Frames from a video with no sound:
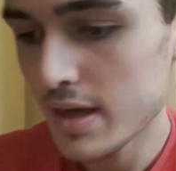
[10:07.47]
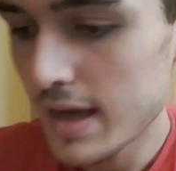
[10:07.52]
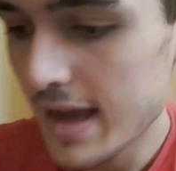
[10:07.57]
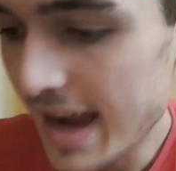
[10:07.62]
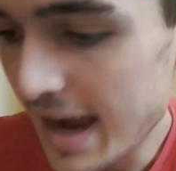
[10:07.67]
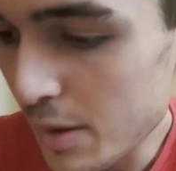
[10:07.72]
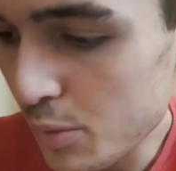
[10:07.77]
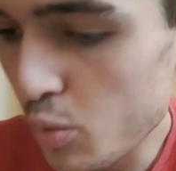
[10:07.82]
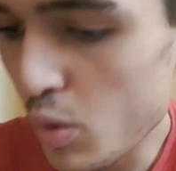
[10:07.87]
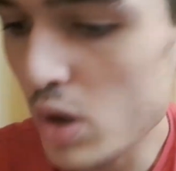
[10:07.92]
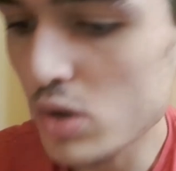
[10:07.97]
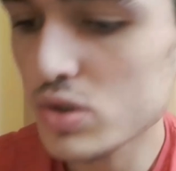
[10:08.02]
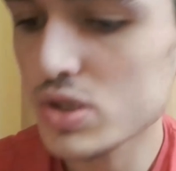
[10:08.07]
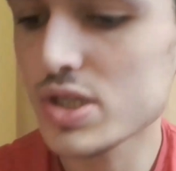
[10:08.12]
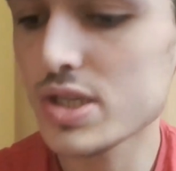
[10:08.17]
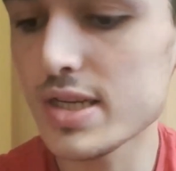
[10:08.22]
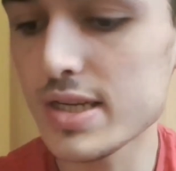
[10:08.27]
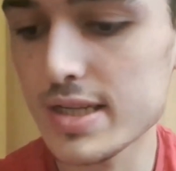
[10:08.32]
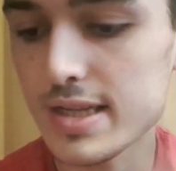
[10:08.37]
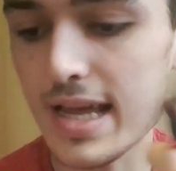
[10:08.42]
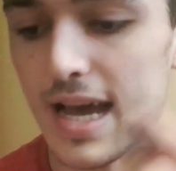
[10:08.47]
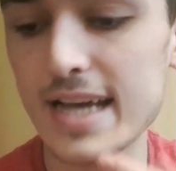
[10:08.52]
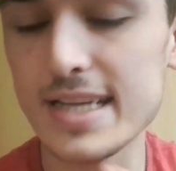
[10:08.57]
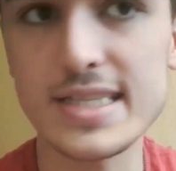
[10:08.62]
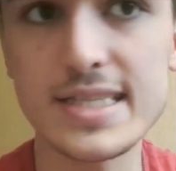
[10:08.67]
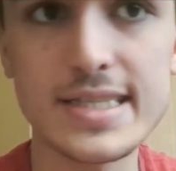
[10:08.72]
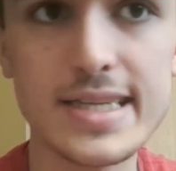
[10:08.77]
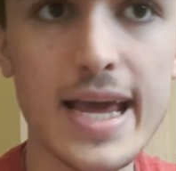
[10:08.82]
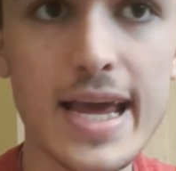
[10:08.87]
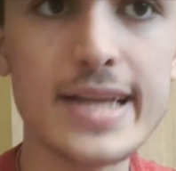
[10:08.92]
And whilst that's
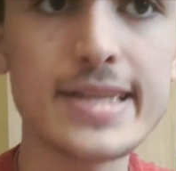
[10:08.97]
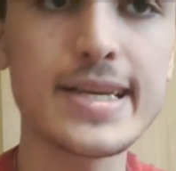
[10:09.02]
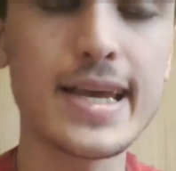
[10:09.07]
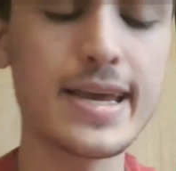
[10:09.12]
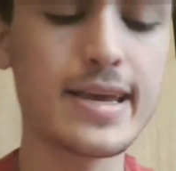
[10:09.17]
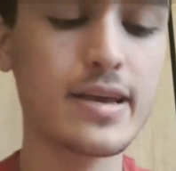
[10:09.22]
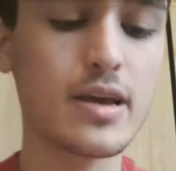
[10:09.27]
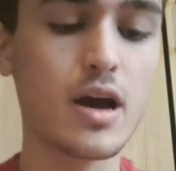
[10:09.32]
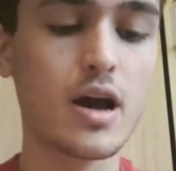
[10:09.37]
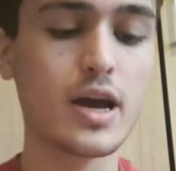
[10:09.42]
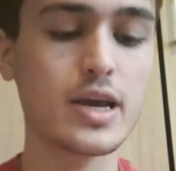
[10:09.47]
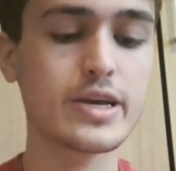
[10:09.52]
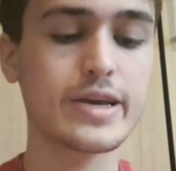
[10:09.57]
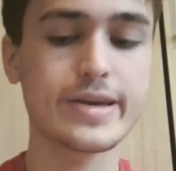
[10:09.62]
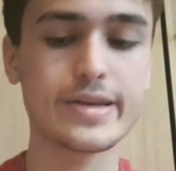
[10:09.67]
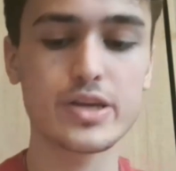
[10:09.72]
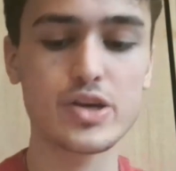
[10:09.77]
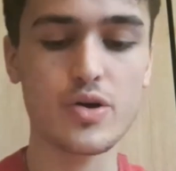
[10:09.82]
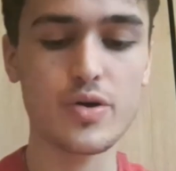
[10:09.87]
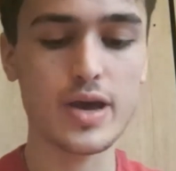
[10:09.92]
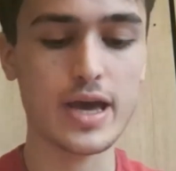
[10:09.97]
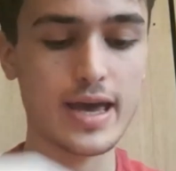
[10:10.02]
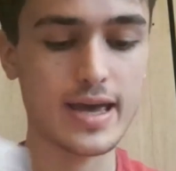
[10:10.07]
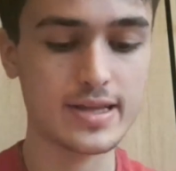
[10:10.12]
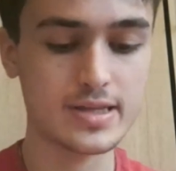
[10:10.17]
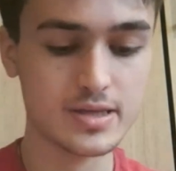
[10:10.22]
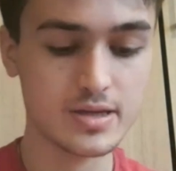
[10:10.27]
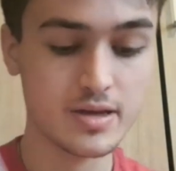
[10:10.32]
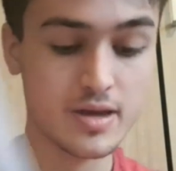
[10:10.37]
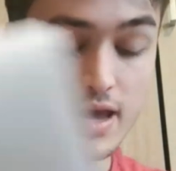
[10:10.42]
setting, I can go ahead
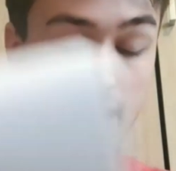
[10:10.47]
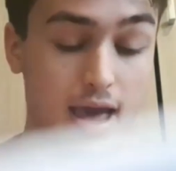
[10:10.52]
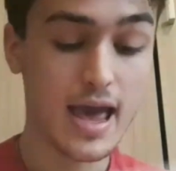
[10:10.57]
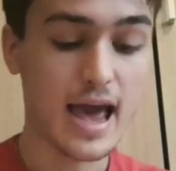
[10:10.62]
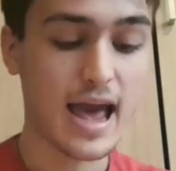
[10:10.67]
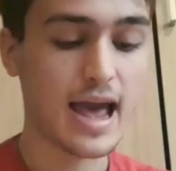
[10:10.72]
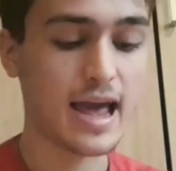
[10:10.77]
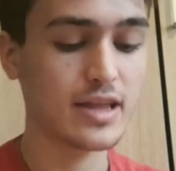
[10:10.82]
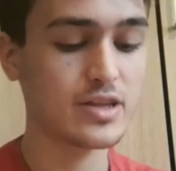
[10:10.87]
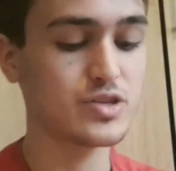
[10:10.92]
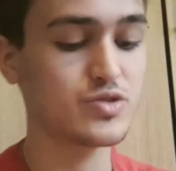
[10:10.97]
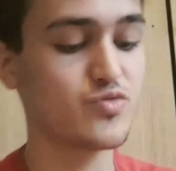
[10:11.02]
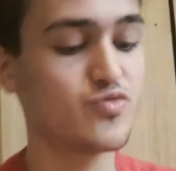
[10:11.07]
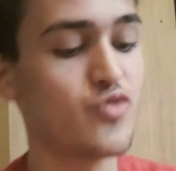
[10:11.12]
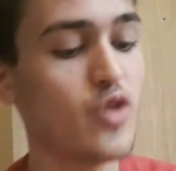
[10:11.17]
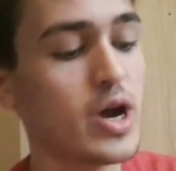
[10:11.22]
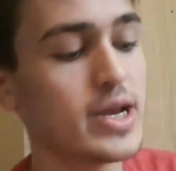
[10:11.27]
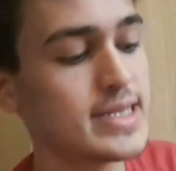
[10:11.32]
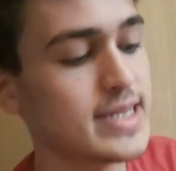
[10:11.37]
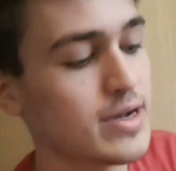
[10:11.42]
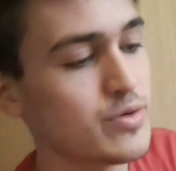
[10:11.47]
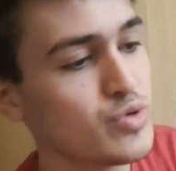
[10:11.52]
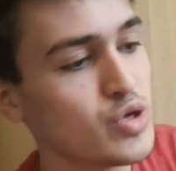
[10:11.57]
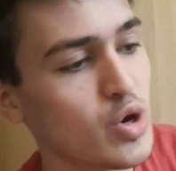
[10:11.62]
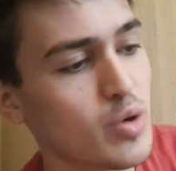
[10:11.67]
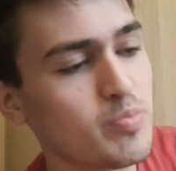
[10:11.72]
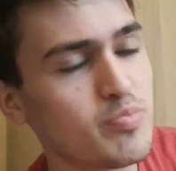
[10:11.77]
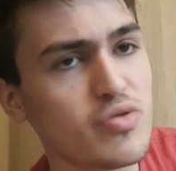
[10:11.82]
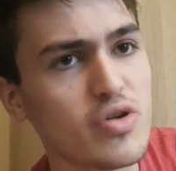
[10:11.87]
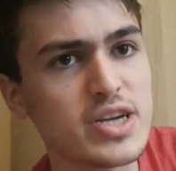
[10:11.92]
and write out your
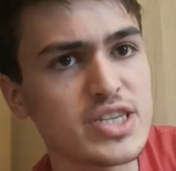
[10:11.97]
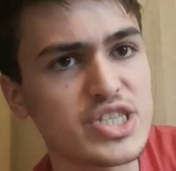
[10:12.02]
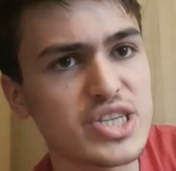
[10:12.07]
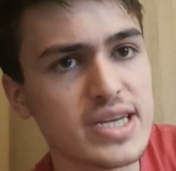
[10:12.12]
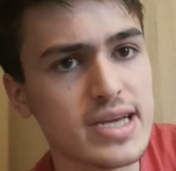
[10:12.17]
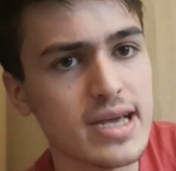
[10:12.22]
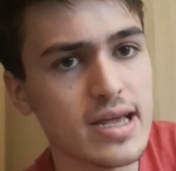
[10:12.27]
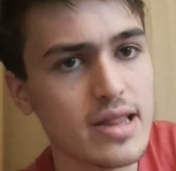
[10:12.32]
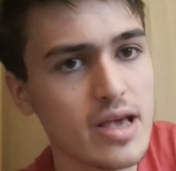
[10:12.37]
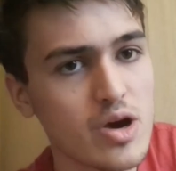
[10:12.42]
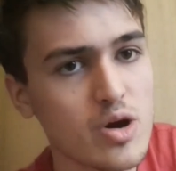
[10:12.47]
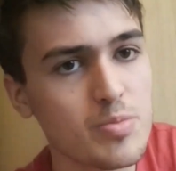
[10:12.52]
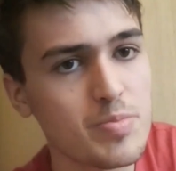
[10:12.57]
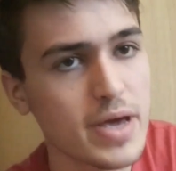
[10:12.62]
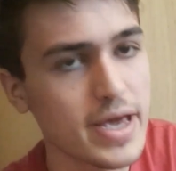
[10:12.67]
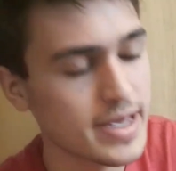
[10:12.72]
pricing a little bit.